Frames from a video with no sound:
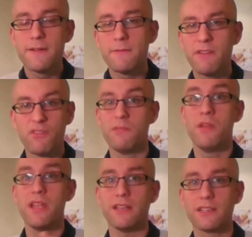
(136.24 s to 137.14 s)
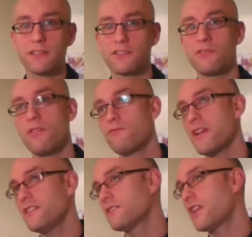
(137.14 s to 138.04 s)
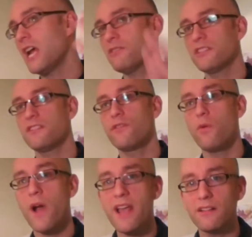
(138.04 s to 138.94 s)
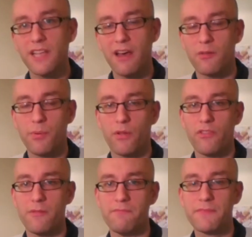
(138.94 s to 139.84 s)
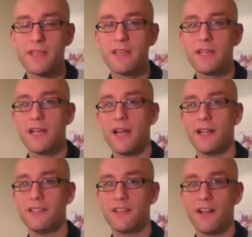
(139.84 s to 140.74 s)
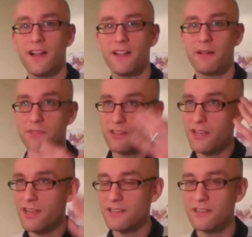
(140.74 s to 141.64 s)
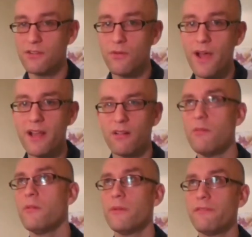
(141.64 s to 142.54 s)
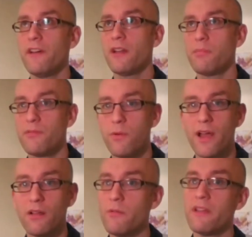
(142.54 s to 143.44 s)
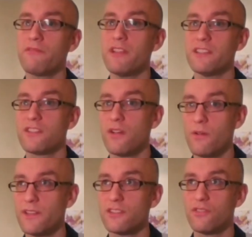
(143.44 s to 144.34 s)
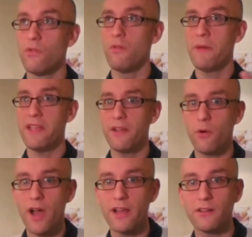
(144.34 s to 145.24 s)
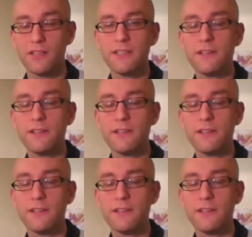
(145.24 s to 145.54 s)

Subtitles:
We need meat. And so God rains thousands of quail down upon them. And up to their ears in quail. Oh, we're fed up of quail. All we ever eat is this gourmet quail.